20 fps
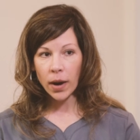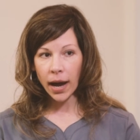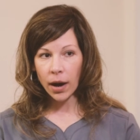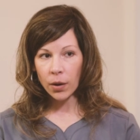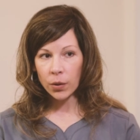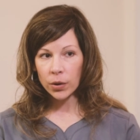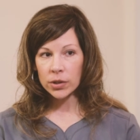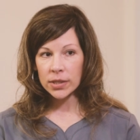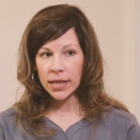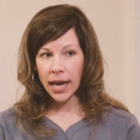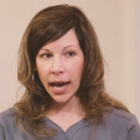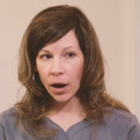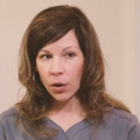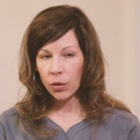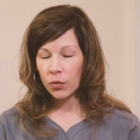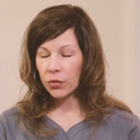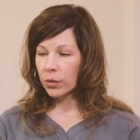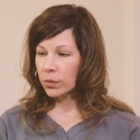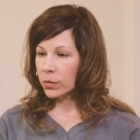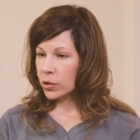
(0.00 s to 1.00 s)
hours
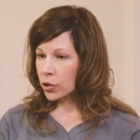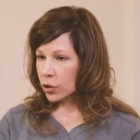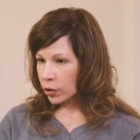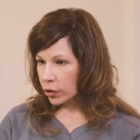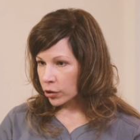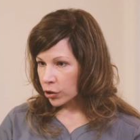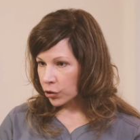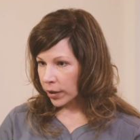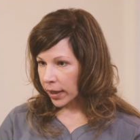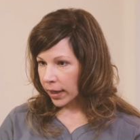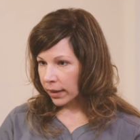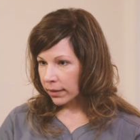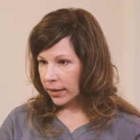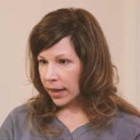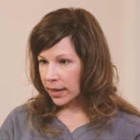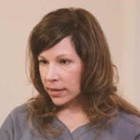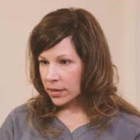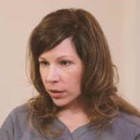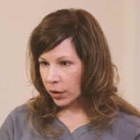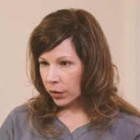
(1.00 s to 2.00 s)
out from surgery.
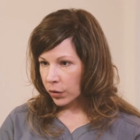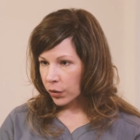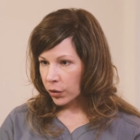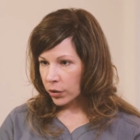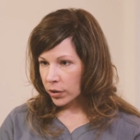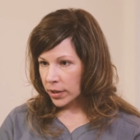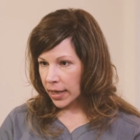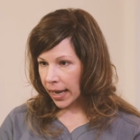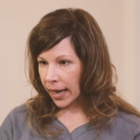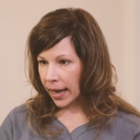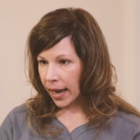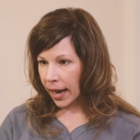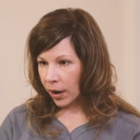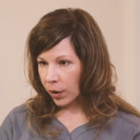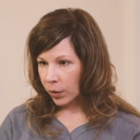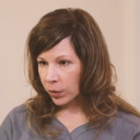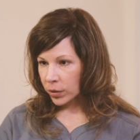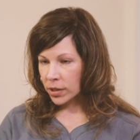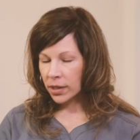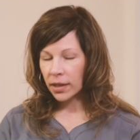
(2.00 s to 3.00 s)
That's the 3rd day
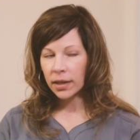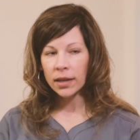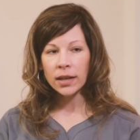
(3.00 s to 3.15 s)
out.